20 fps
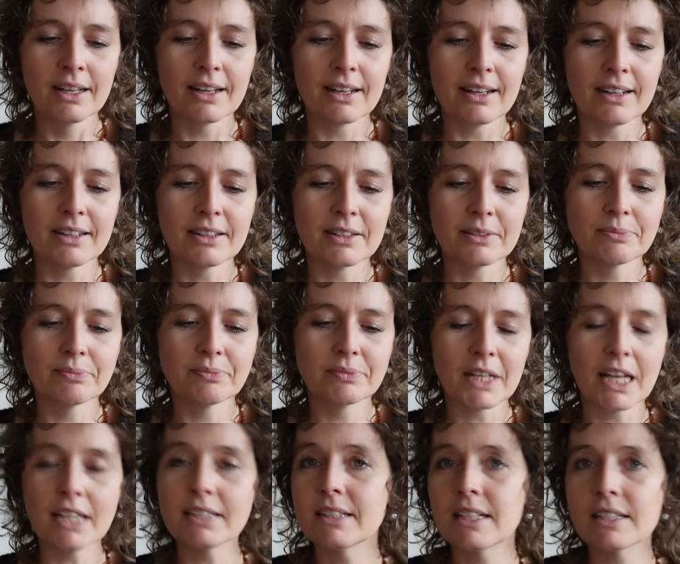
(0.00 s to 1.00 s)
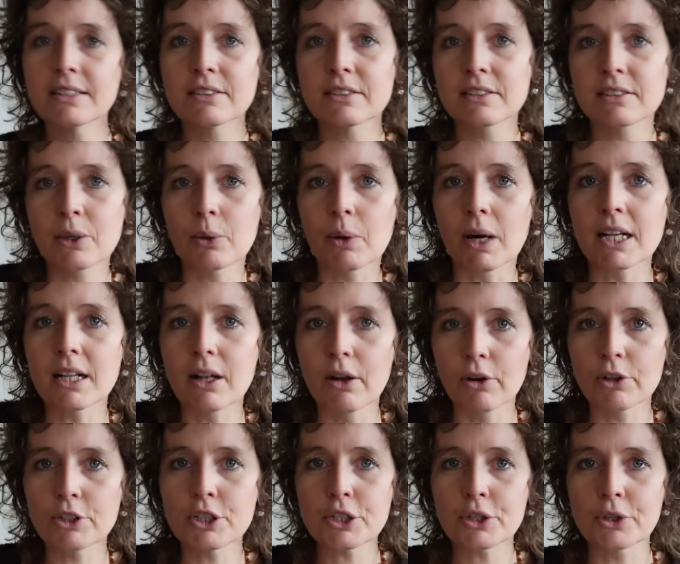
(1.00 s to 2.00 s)
And that's quite
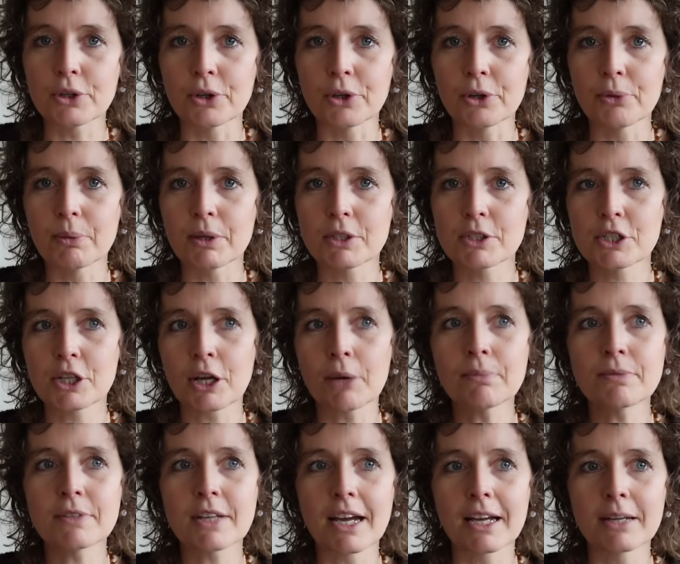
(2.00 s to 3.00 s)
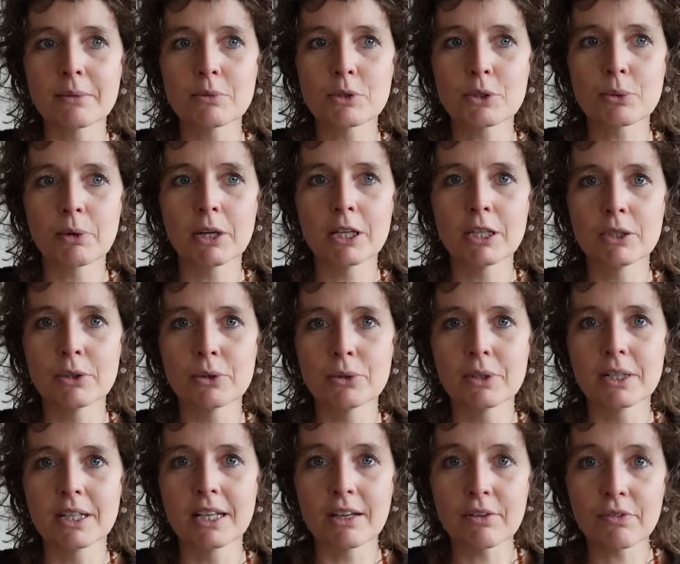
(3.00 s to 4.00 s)
logical, but sometimes when
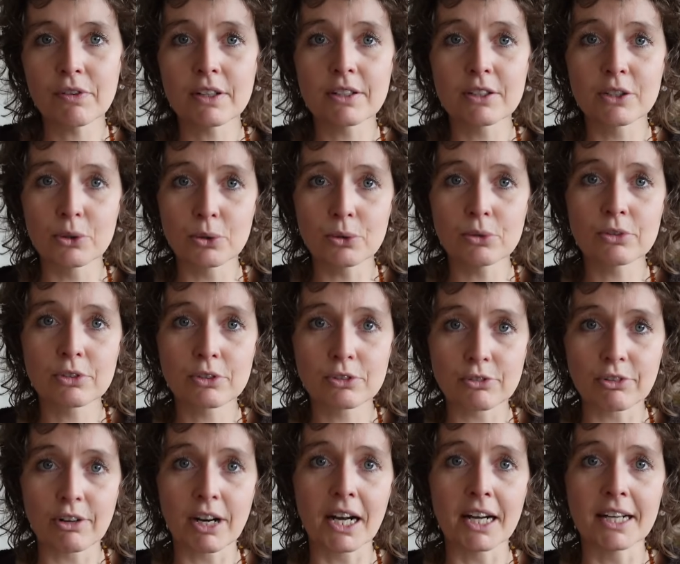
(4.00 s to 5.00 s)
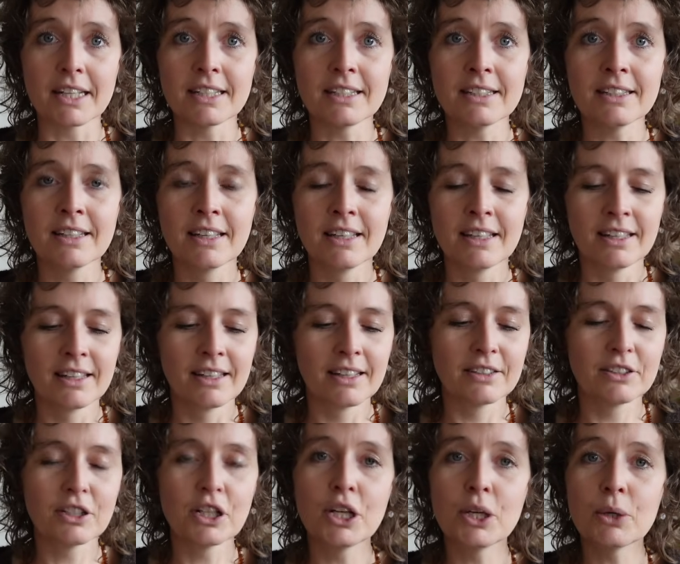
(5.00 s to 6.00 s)
you give it a good try,
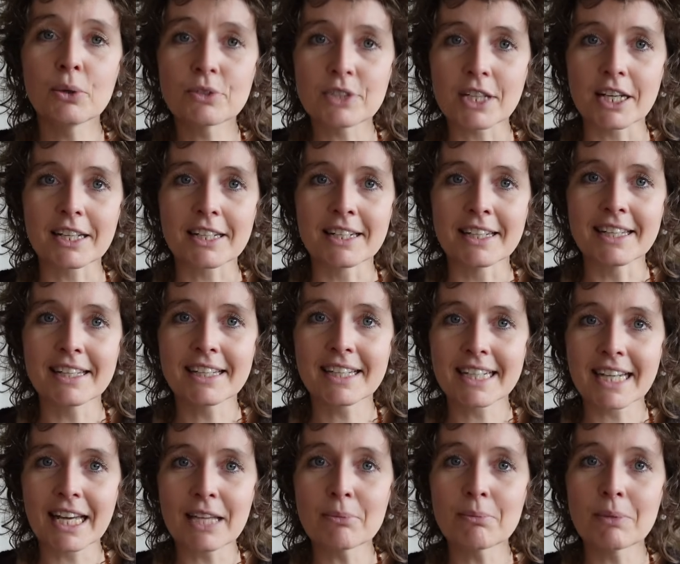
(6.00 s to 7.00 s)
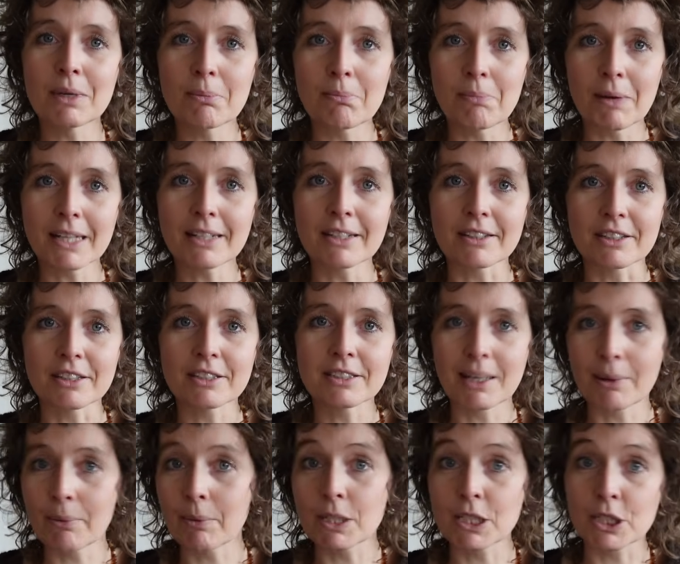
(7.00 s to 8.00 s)
the new technique can be better
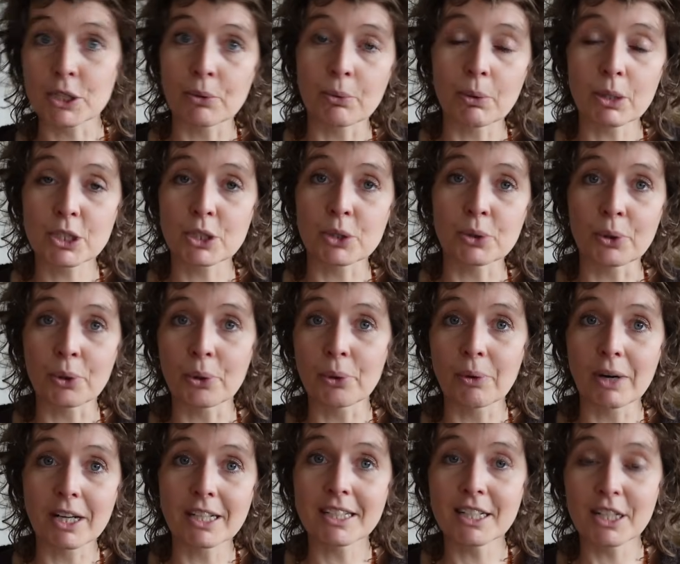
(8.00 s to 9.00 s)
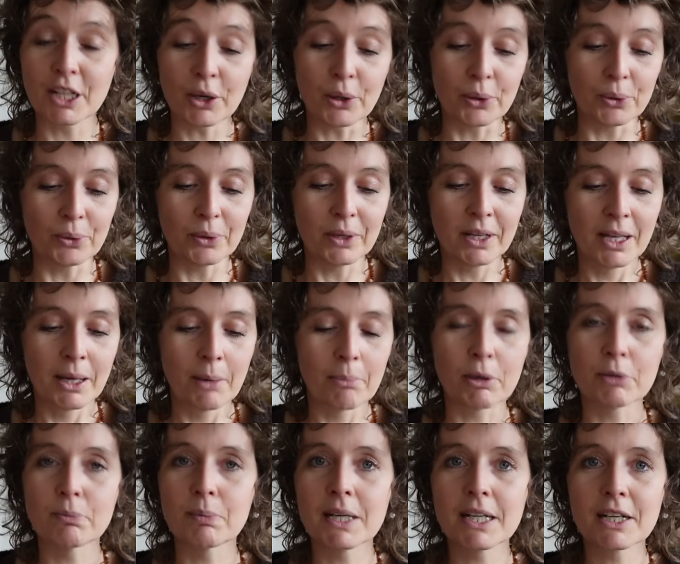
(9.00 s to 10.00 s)
than what you already know.
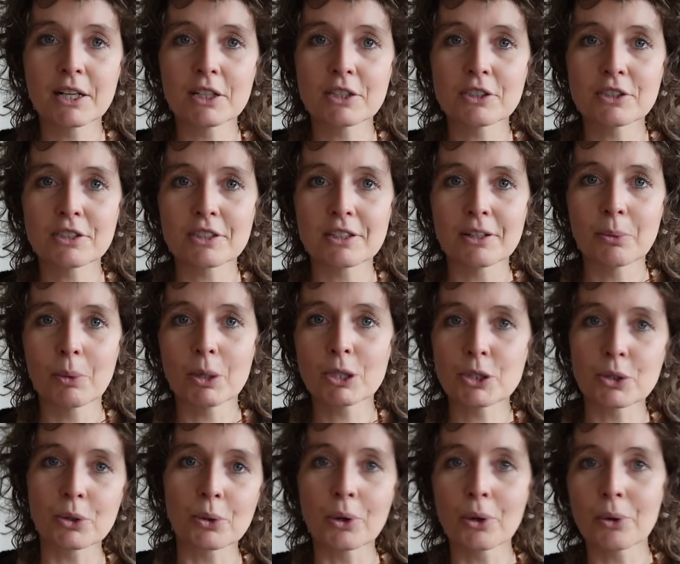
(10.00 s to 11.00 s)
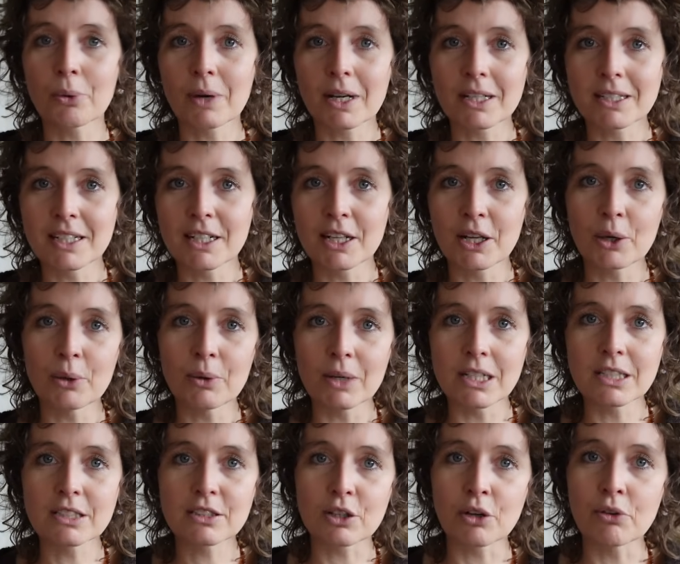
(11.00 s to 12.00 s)
But because what you already know
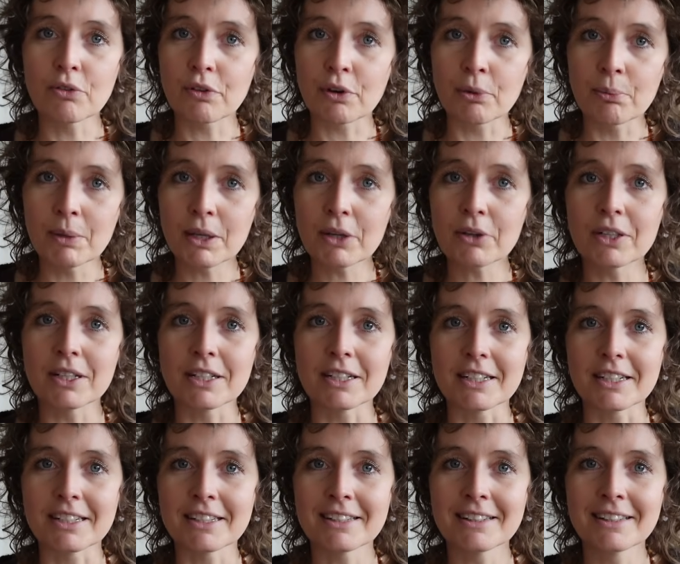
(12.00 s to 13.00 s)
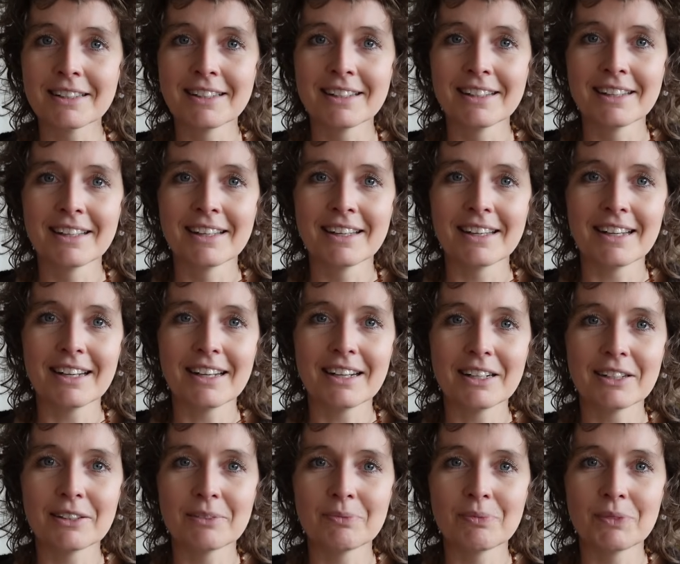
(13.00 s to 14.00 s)
is so familiar,
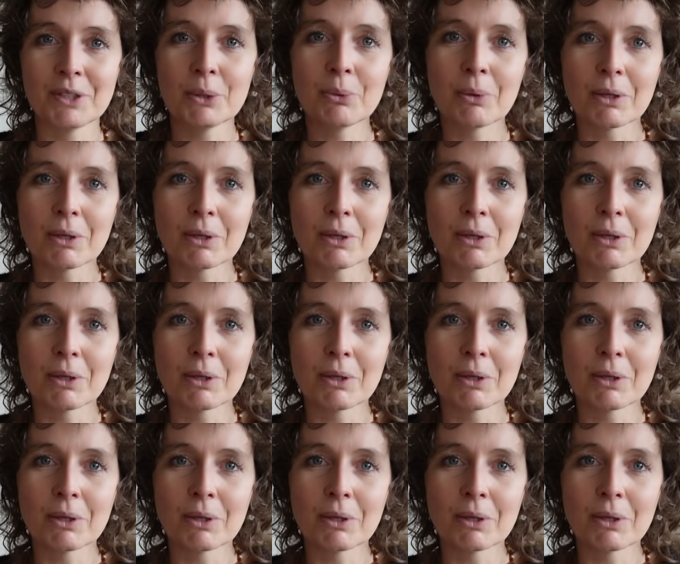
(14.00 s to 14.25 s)
you